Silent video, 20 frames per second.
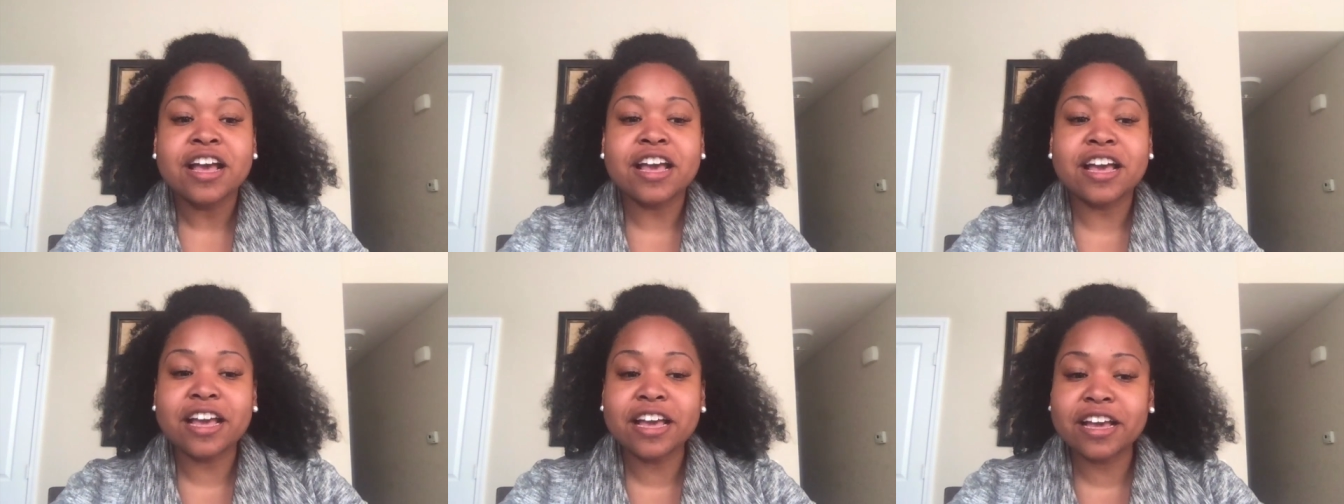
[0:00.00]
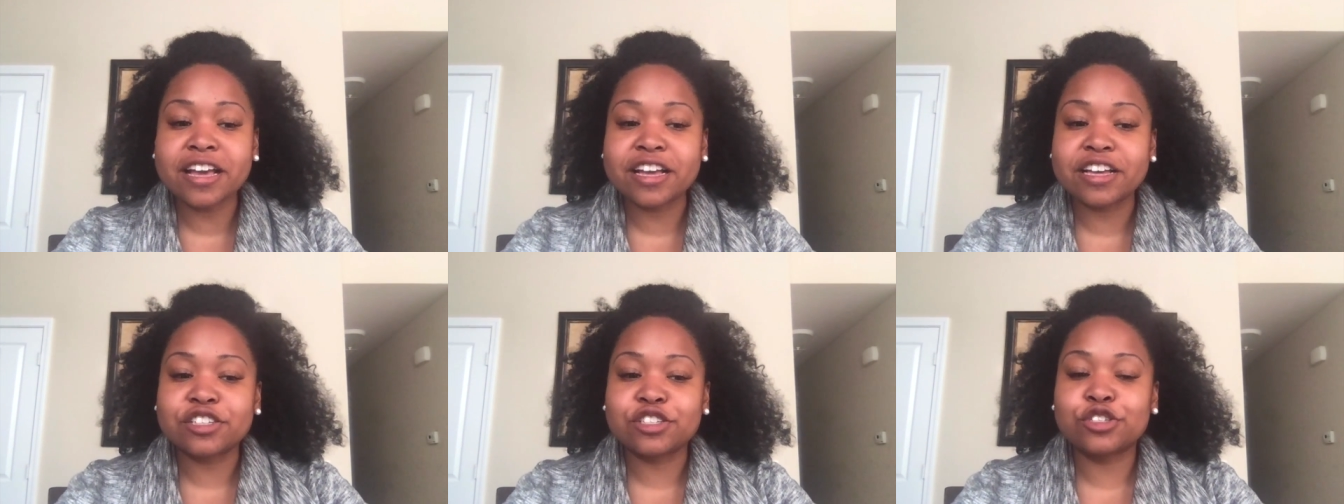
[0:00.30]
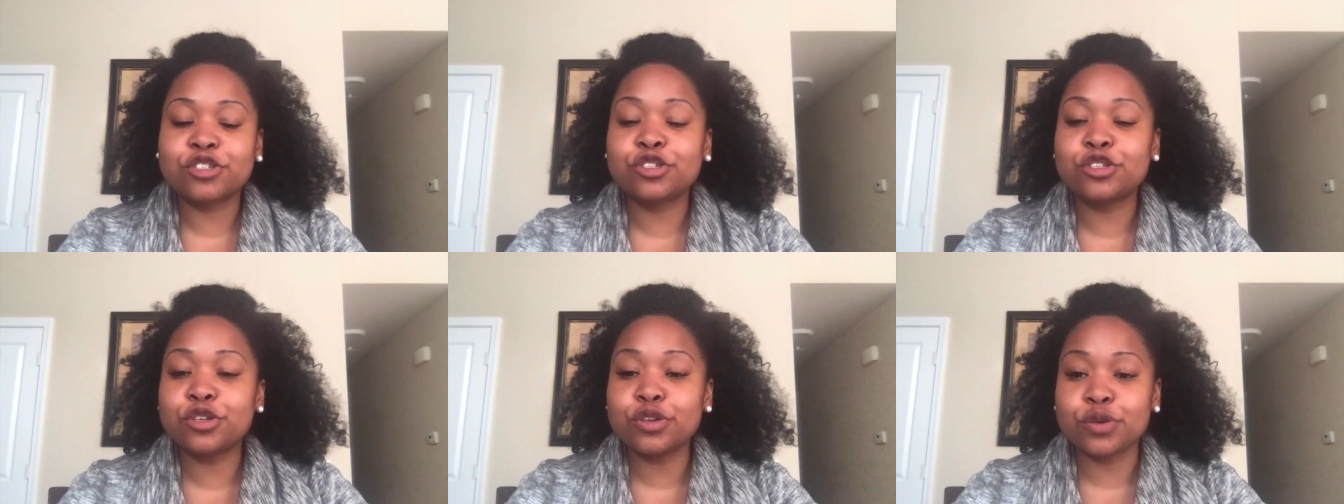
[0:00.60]

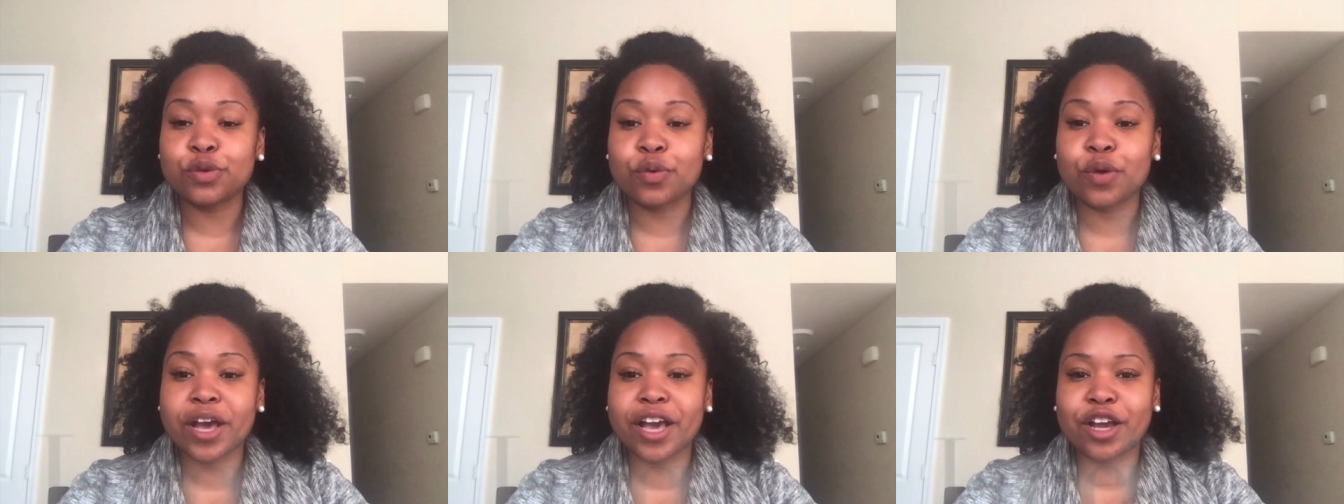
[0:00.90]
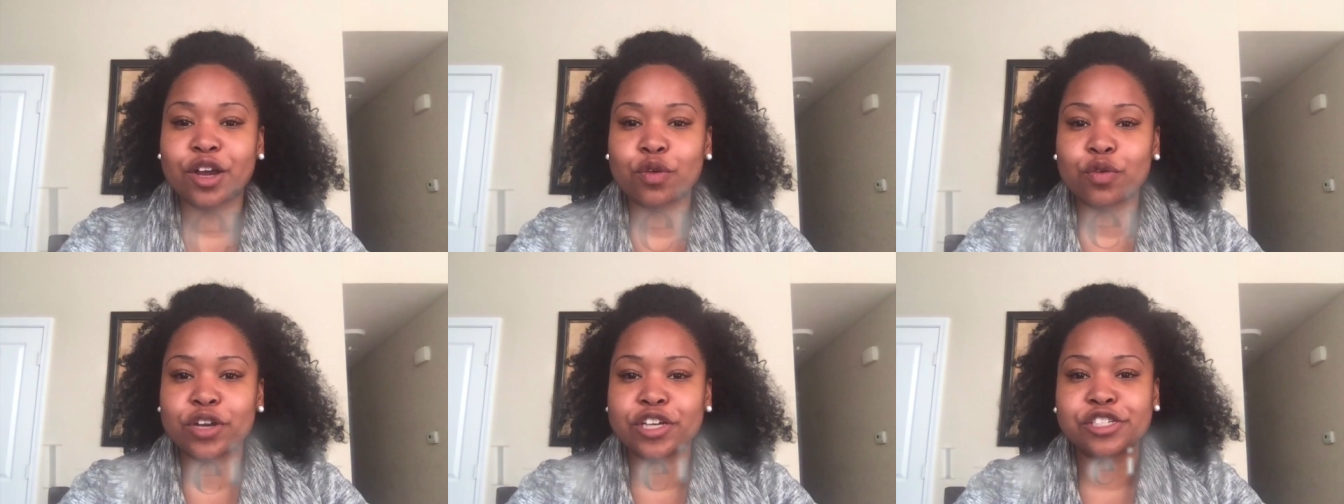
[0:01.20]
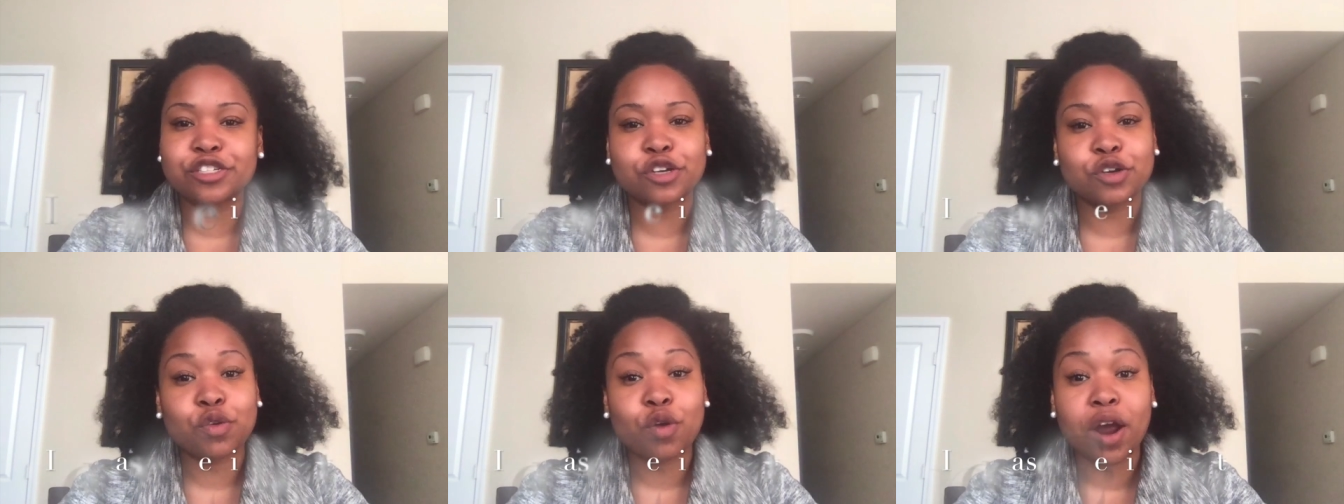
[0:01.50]
is to
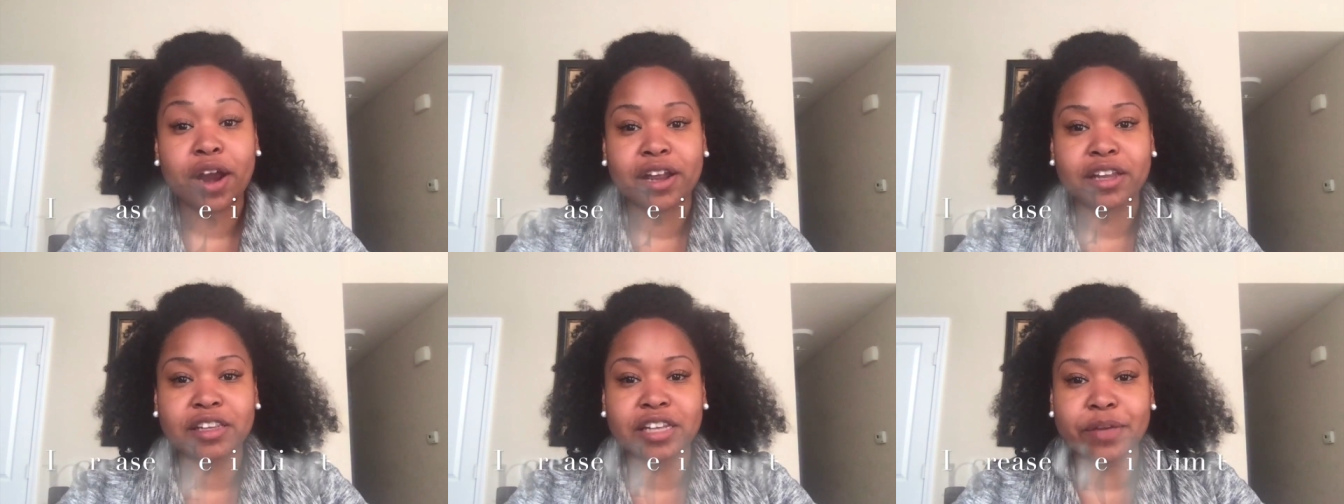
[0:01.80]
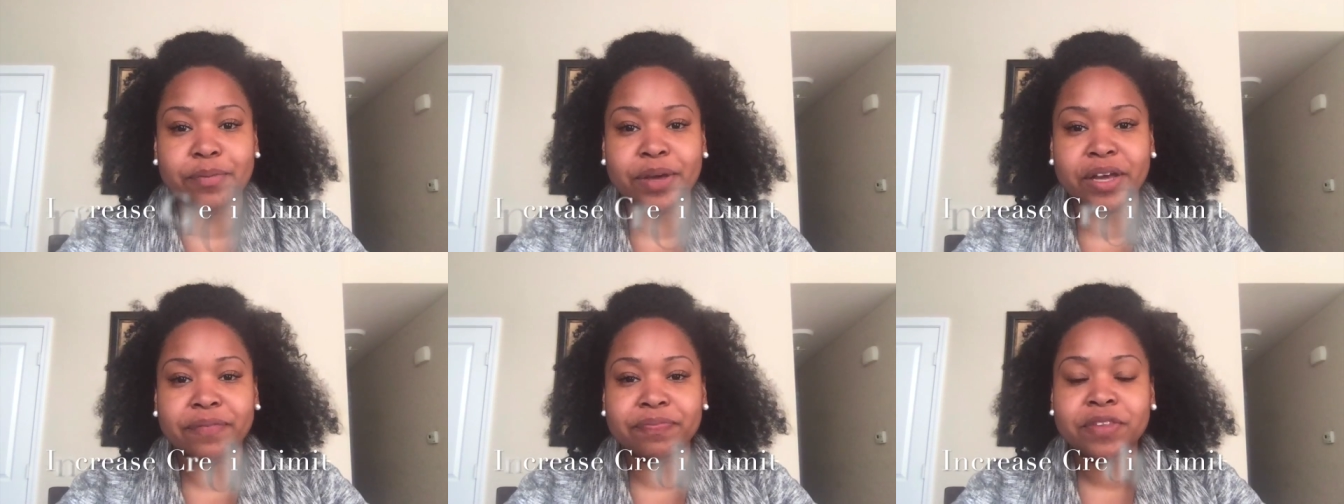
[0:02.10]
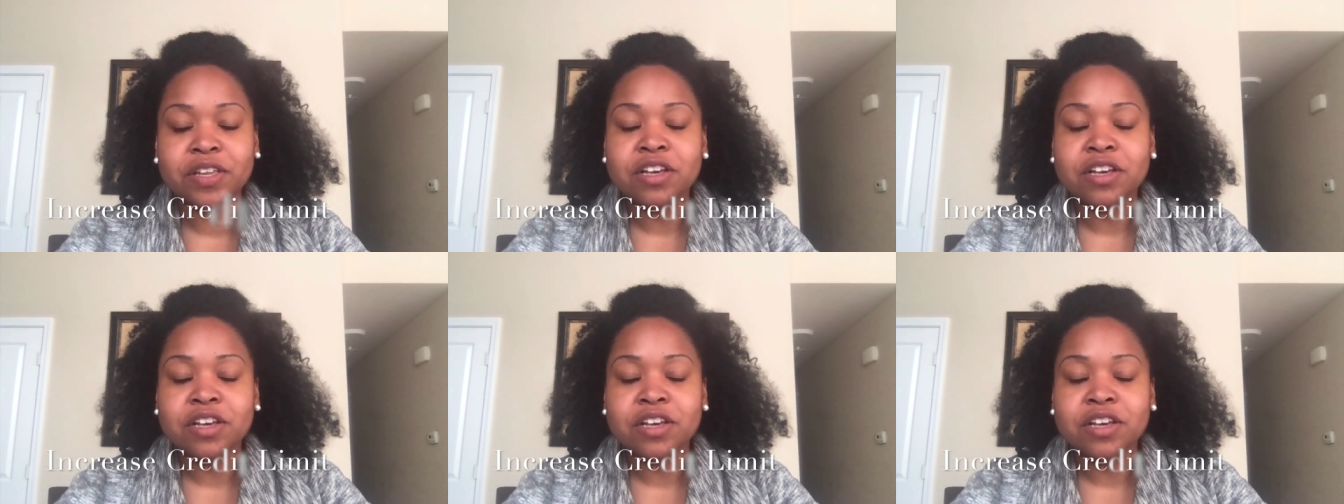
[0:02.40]
increase your credit limit.